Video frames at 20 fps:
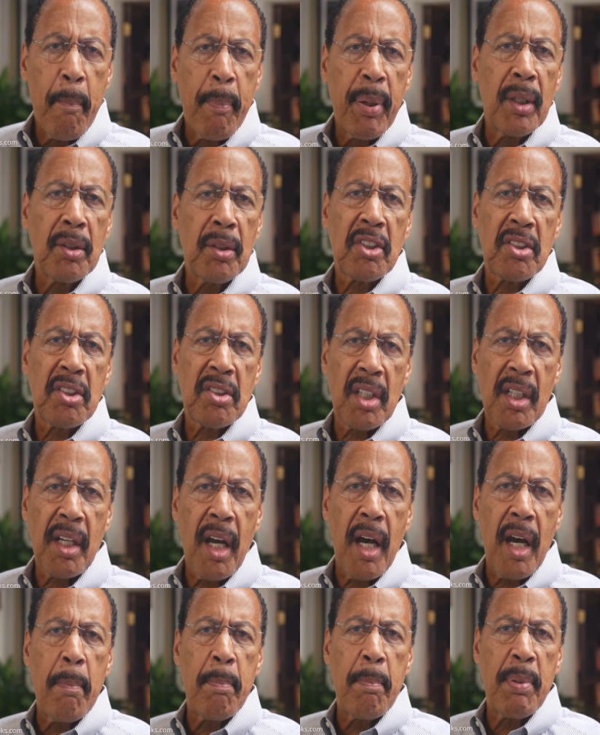purchase a
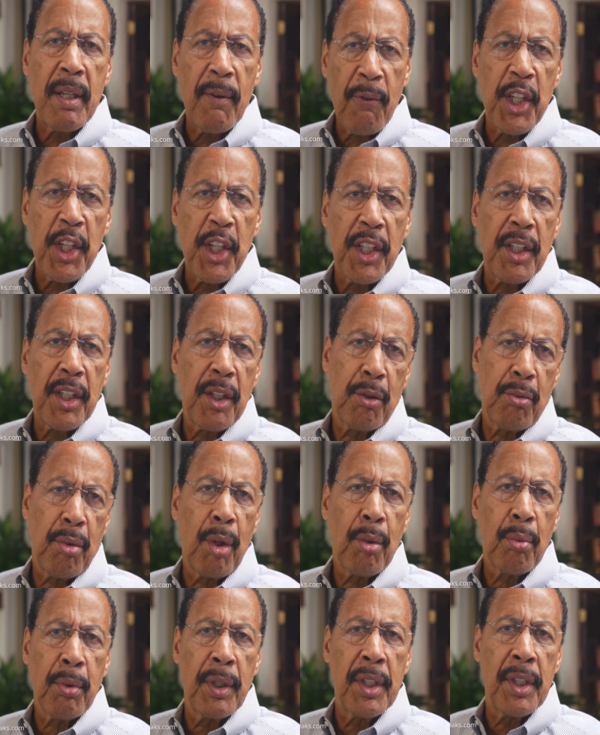copy of Think and
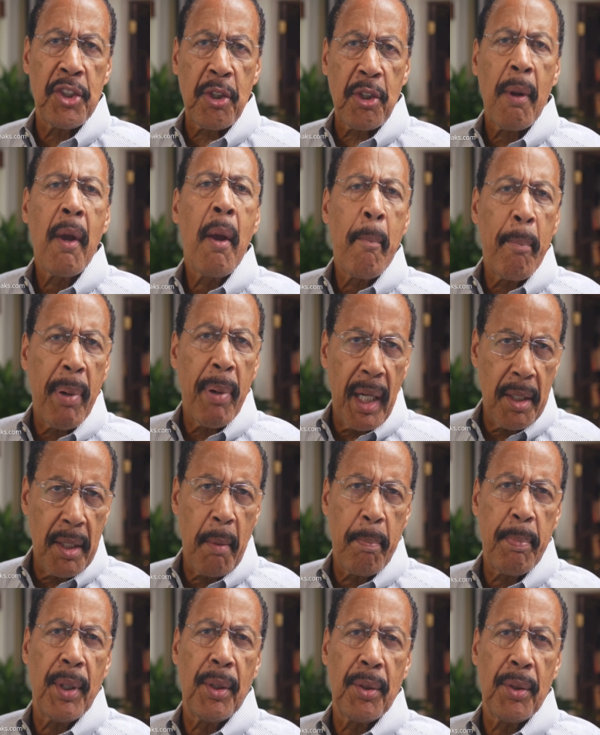Grow Rich by
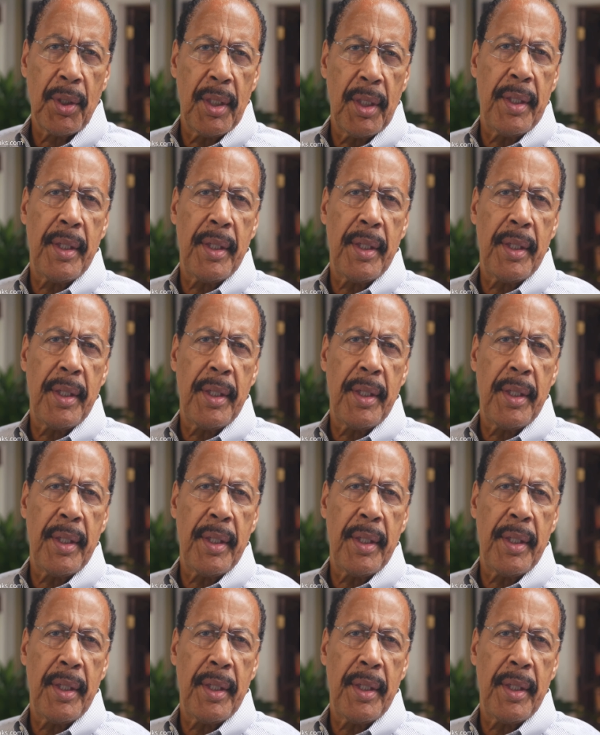Napoleon